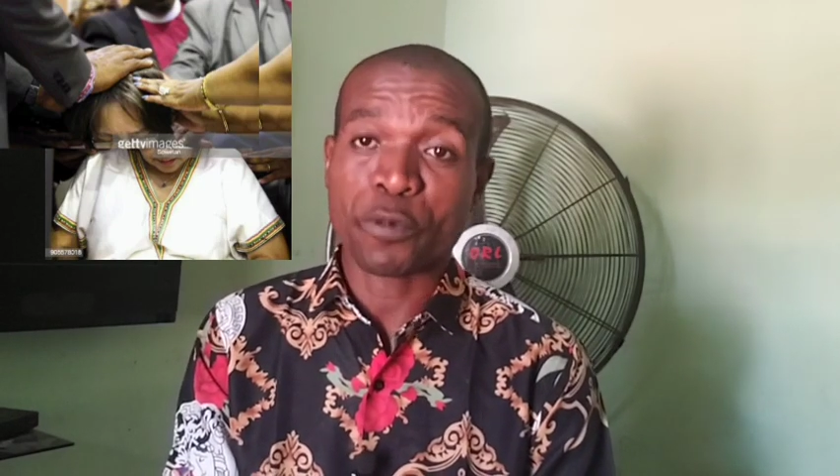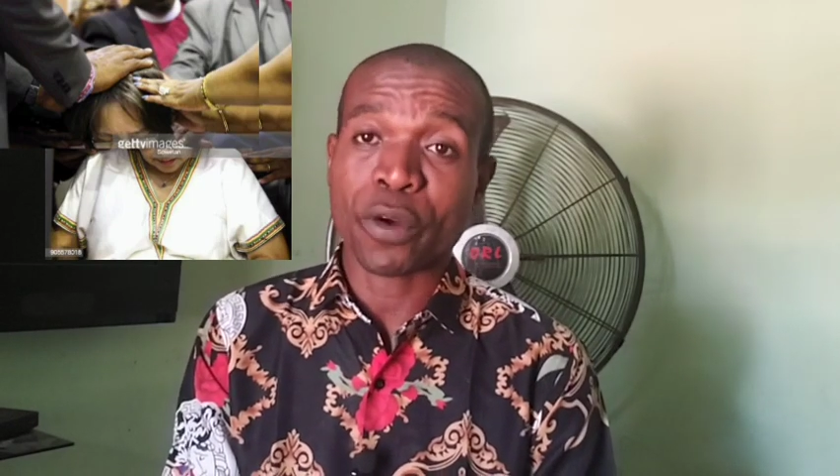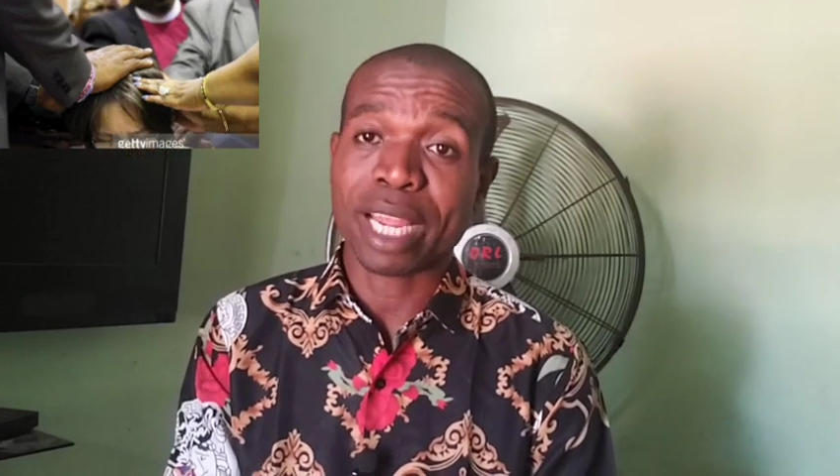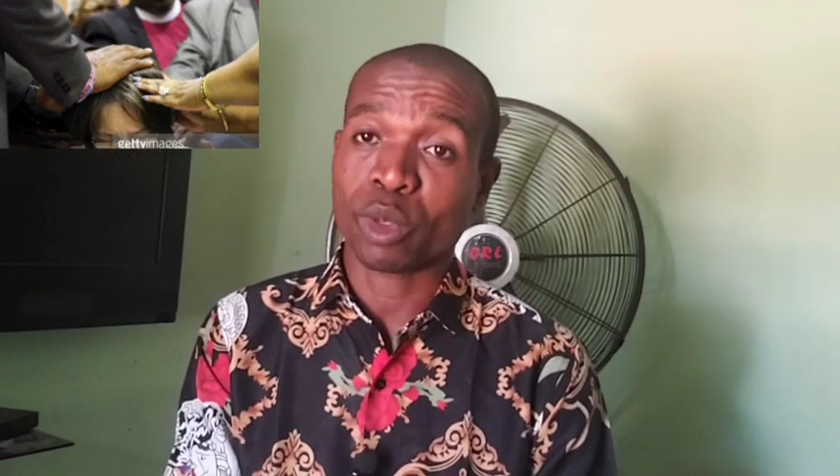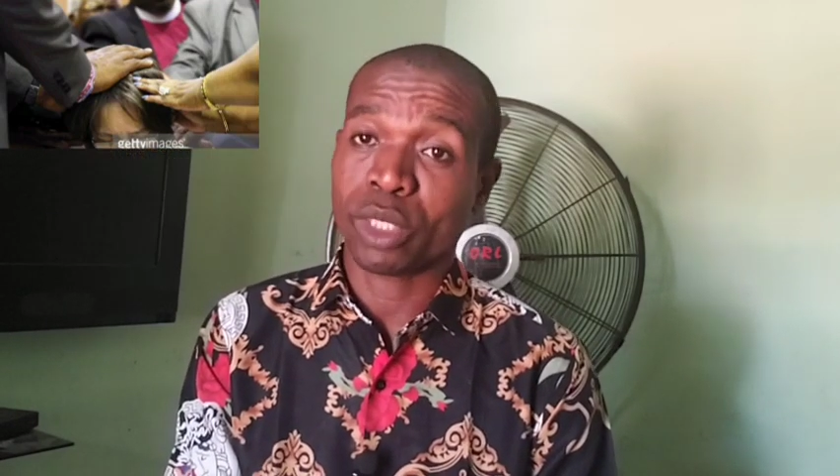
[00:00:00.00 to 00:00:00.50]

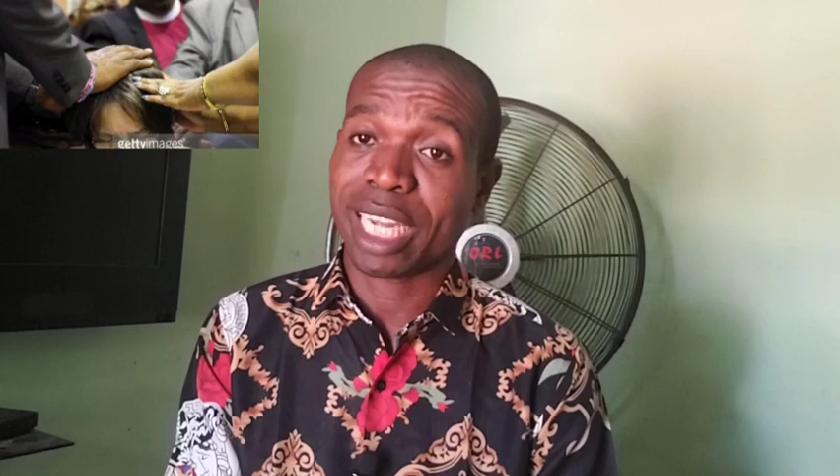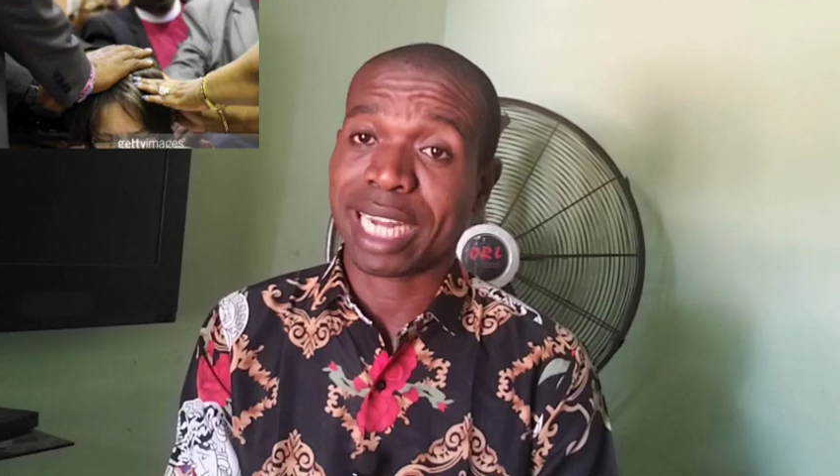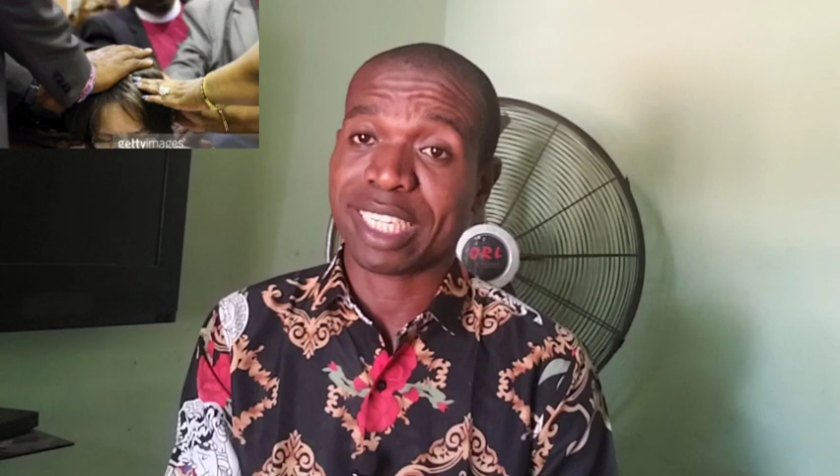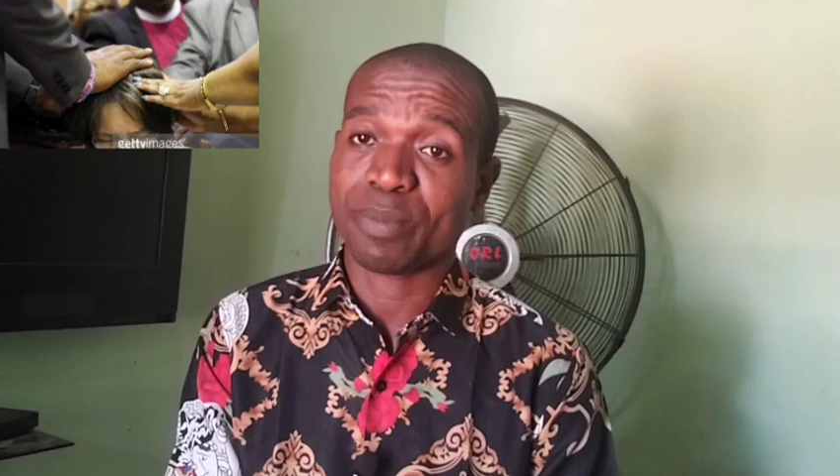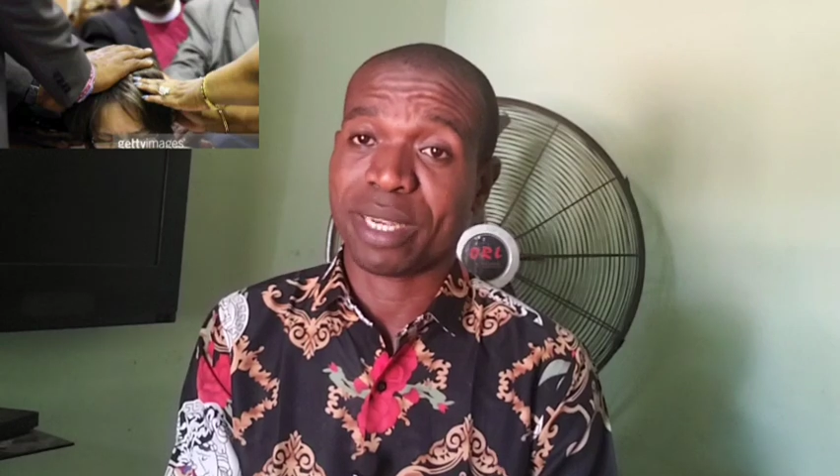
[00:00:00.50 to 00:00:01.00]
Don't forget to
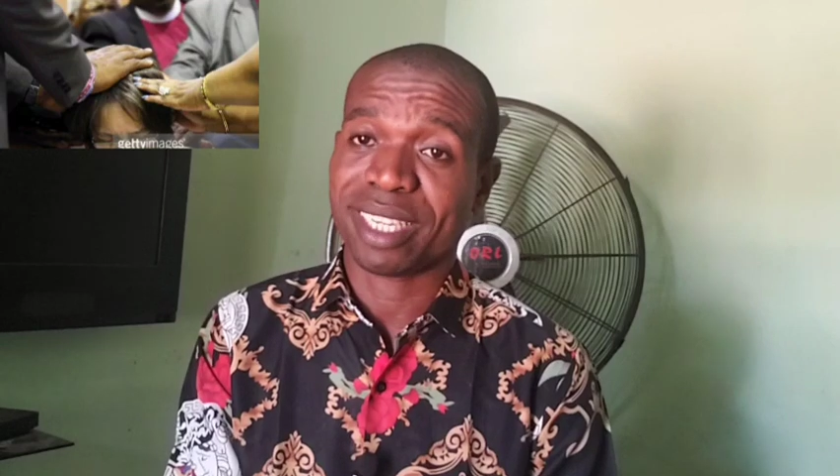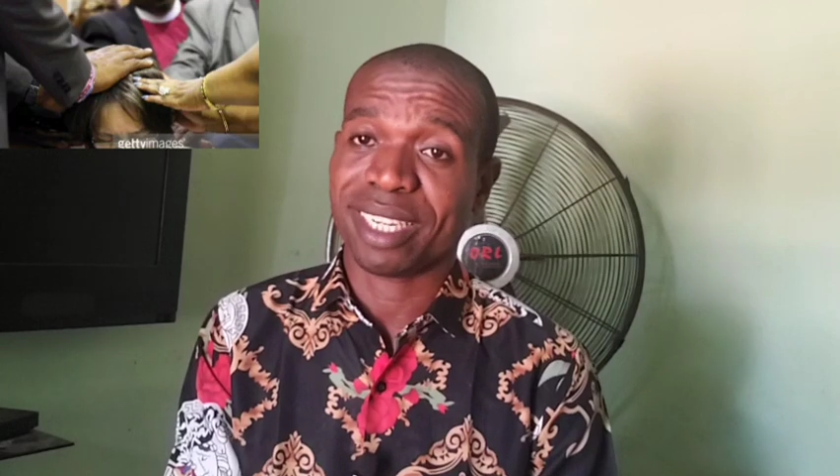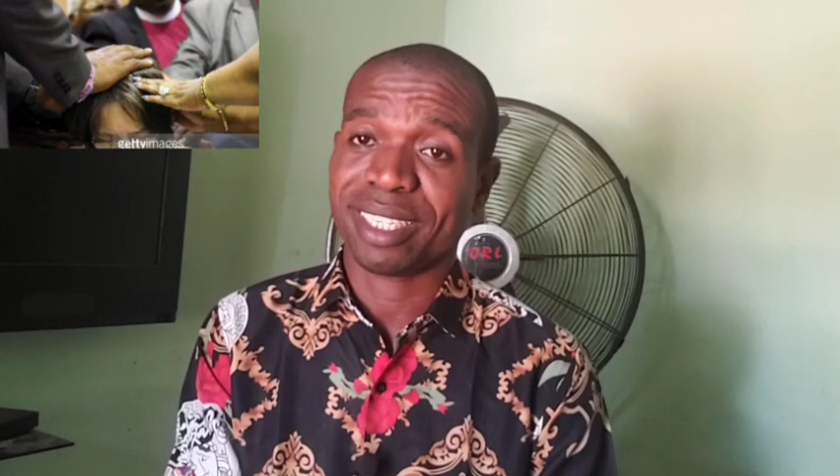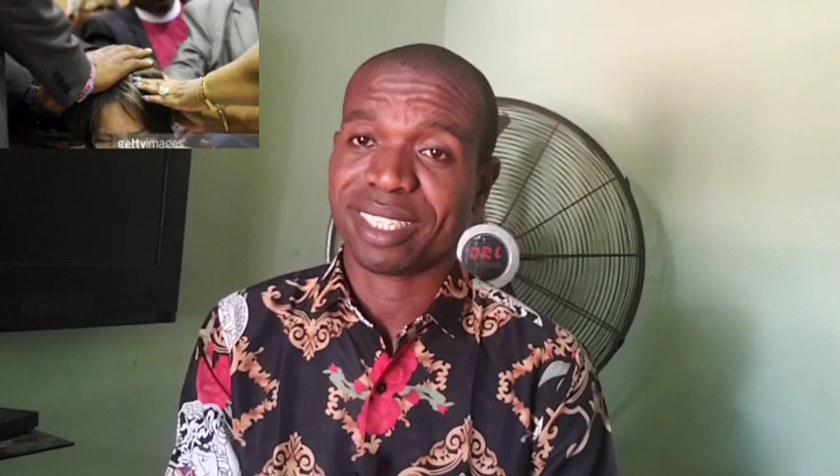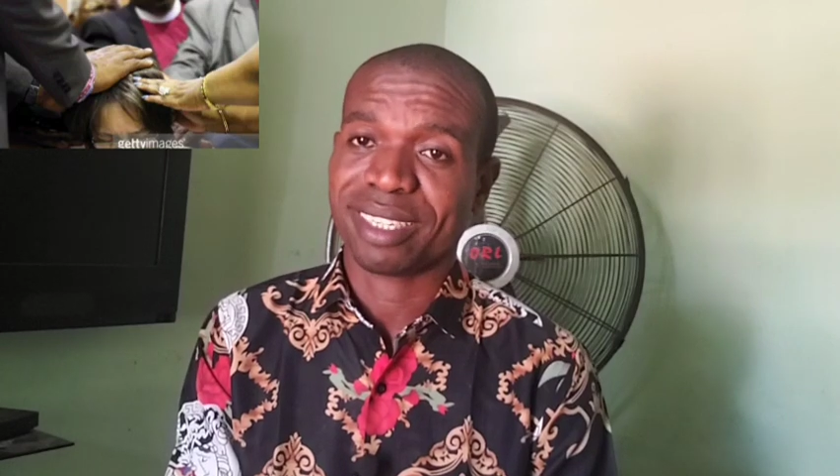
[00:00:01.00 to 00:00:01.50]
share this
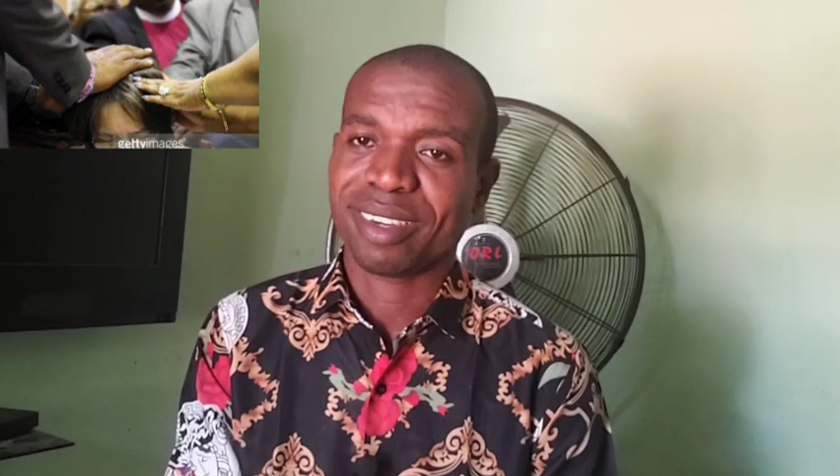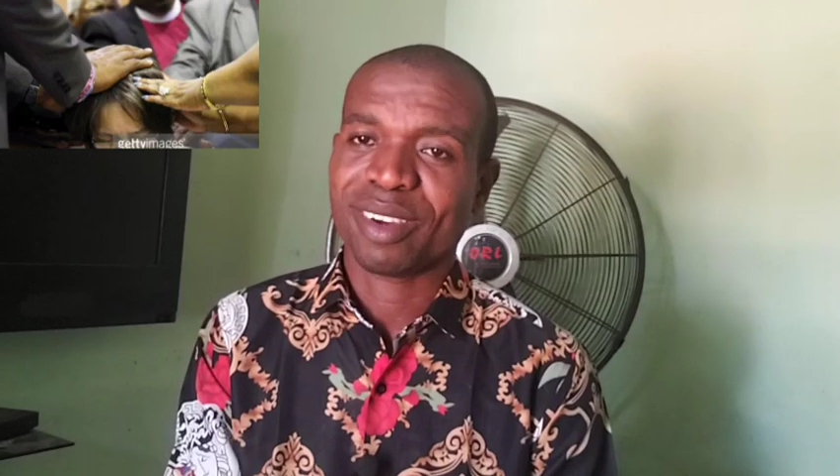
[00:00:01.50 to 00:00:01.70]
message.